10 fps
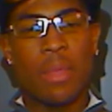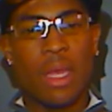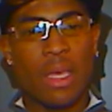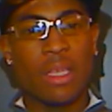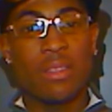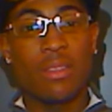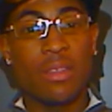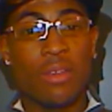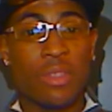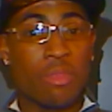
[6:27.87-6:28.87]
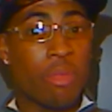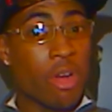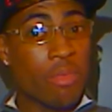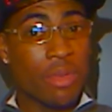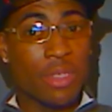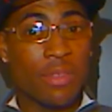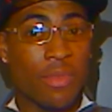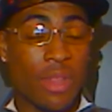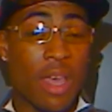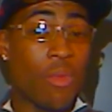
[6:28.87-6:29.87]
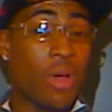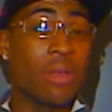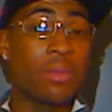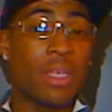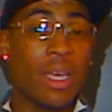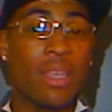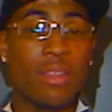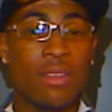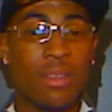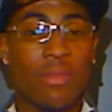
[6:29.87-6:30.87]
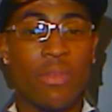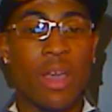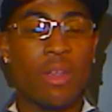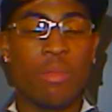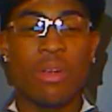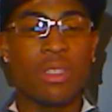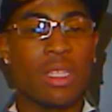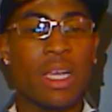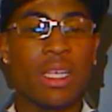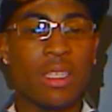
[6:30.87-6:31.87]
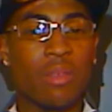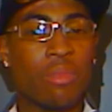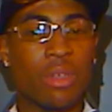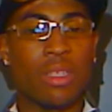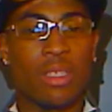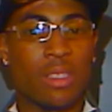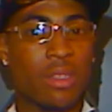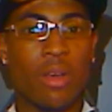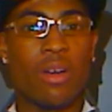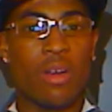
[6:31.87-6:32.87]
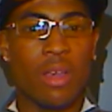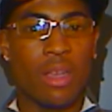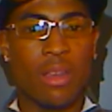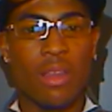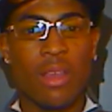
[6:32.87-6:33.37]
I guess it serves its purpose for that website to find your personality, but it's long, and